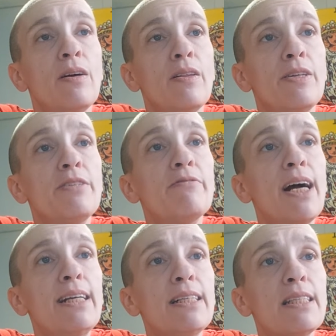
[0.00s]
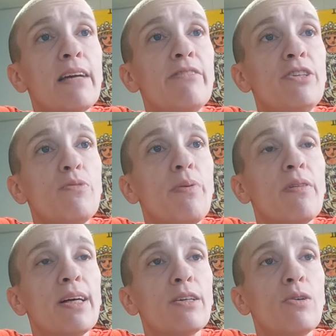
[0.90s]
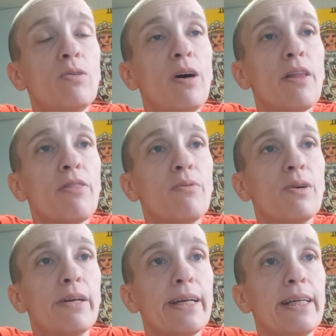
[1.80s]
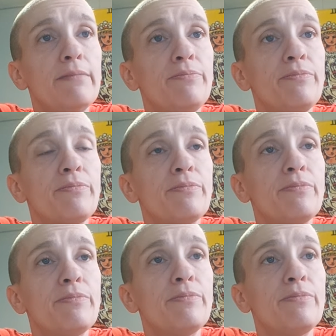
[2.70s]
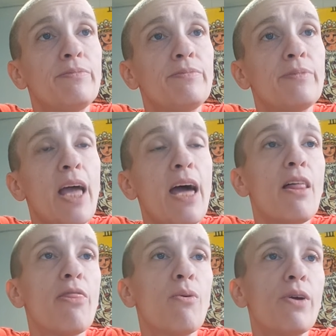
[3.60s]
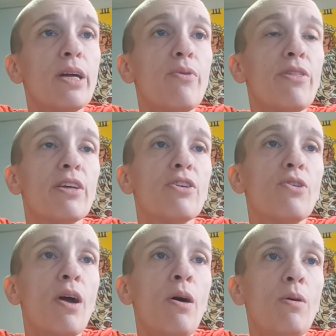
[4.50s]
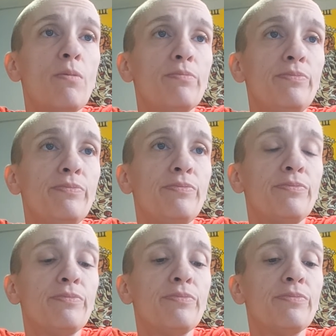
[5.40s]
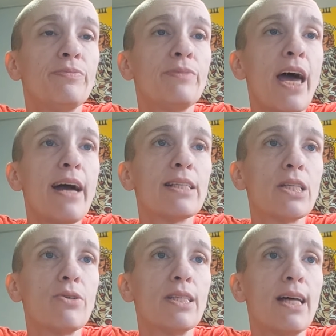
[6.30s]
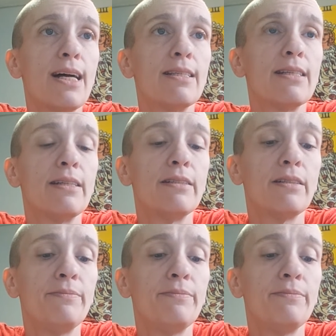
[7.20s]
The divine has given you political authority and authority within your home. Exercise it.